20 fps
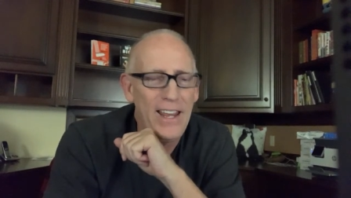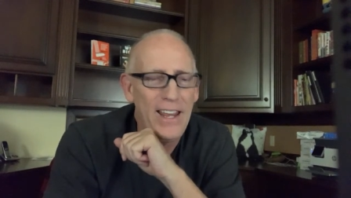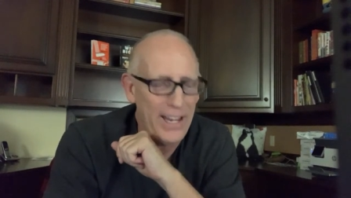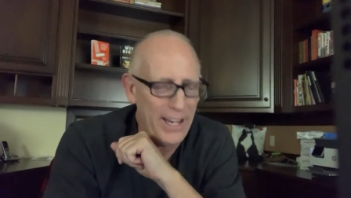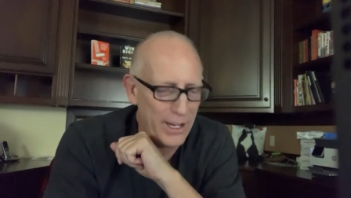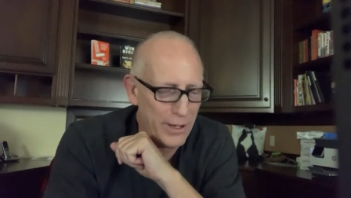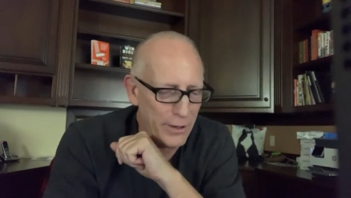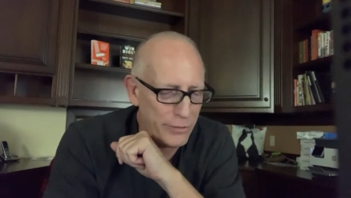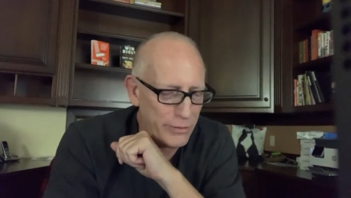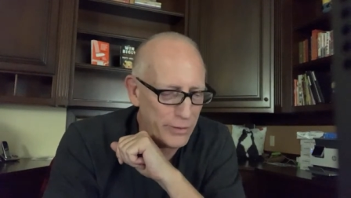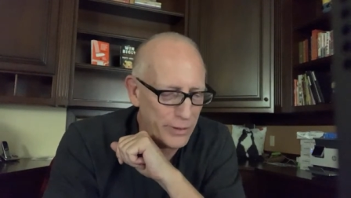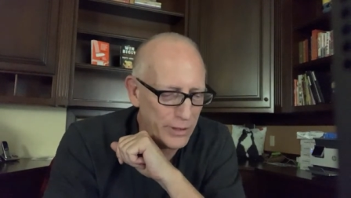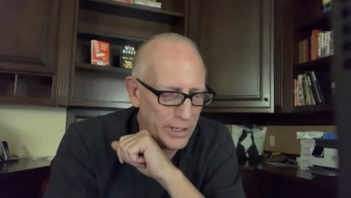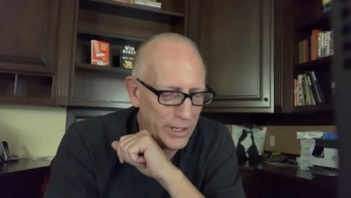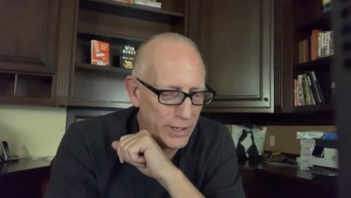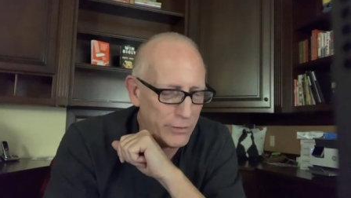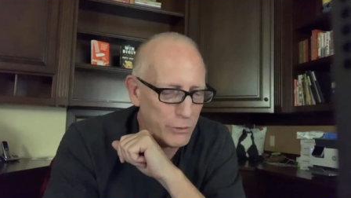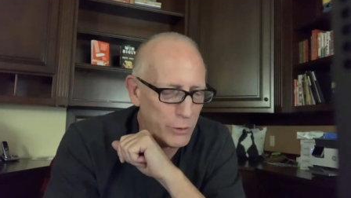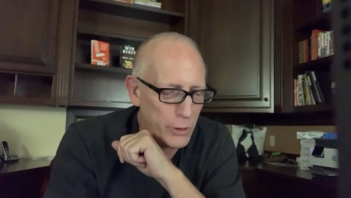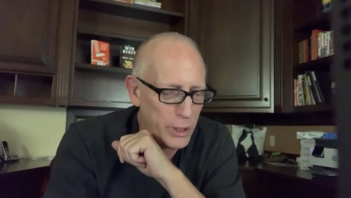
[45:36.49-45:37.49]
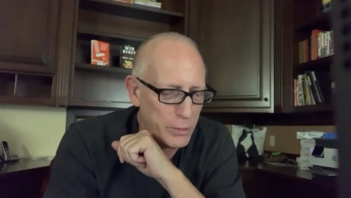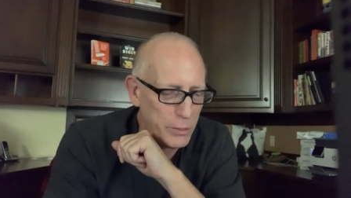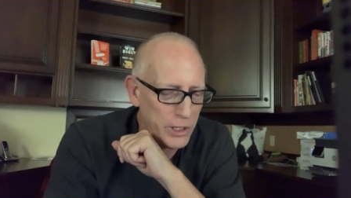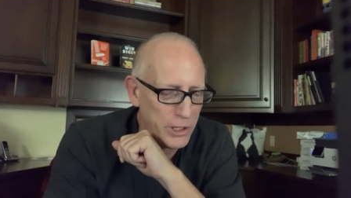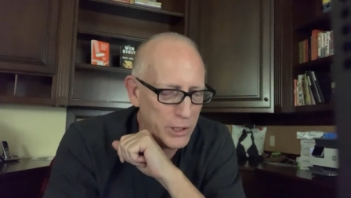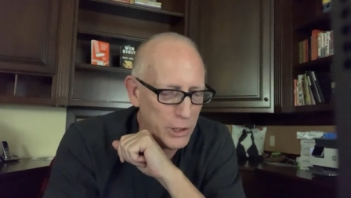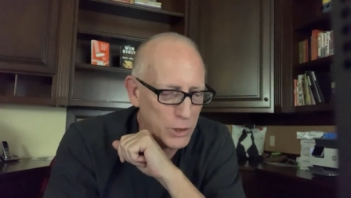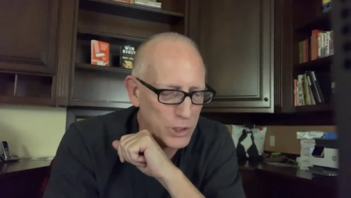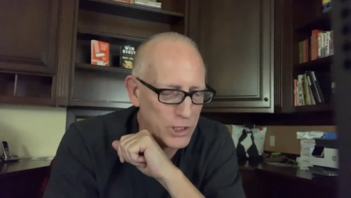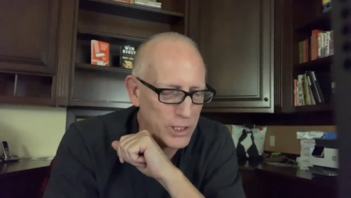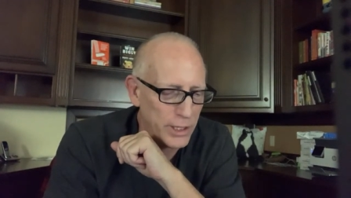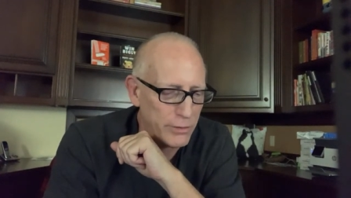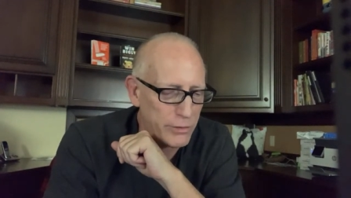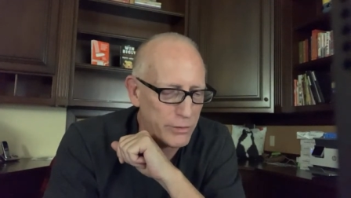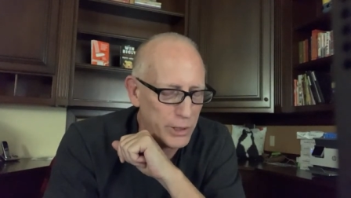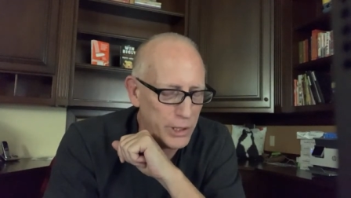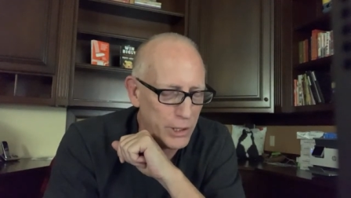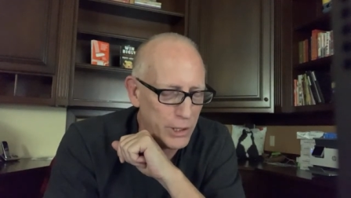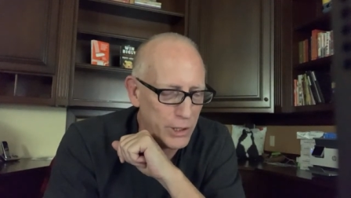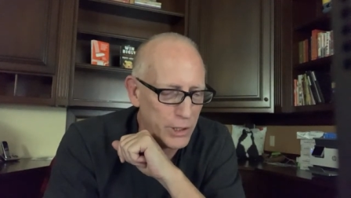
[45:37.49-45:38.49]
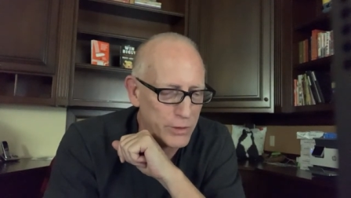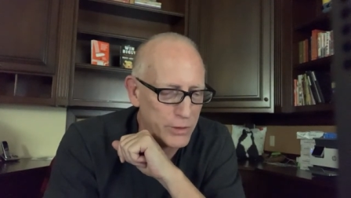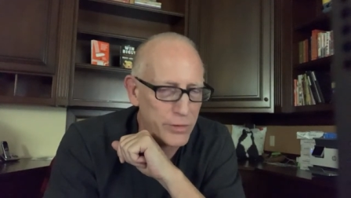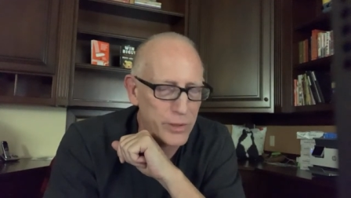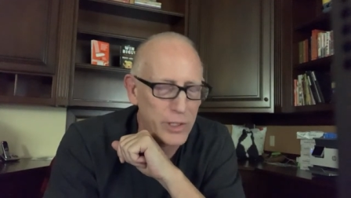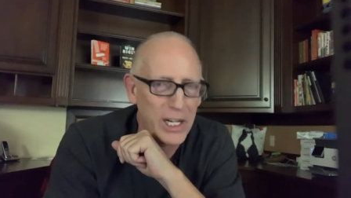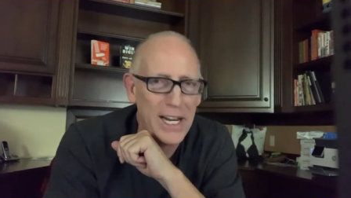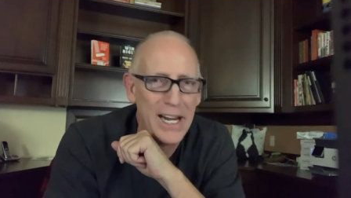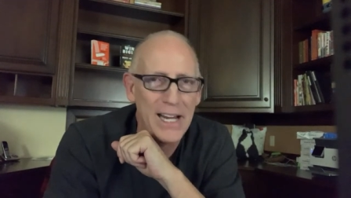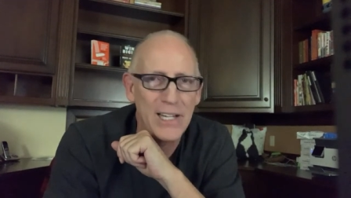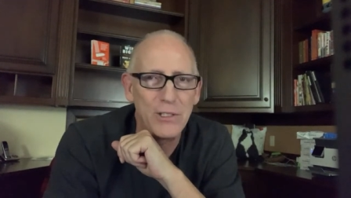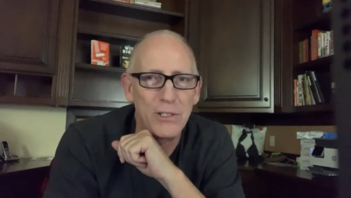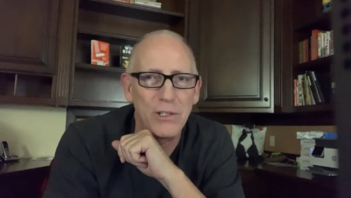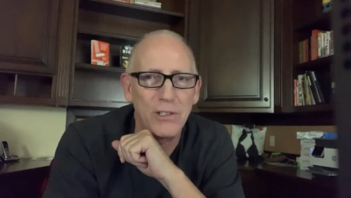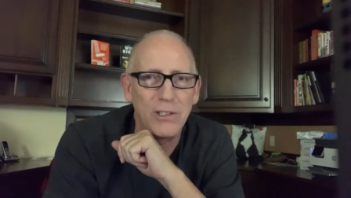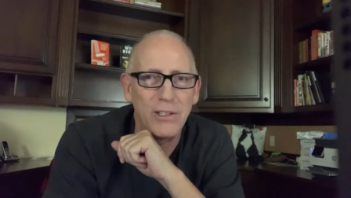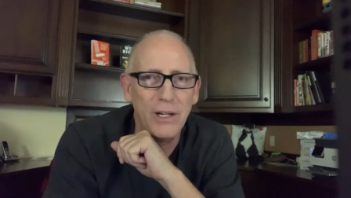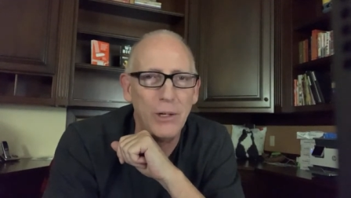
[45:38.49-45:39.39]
If, if we had been using it for years for cancer,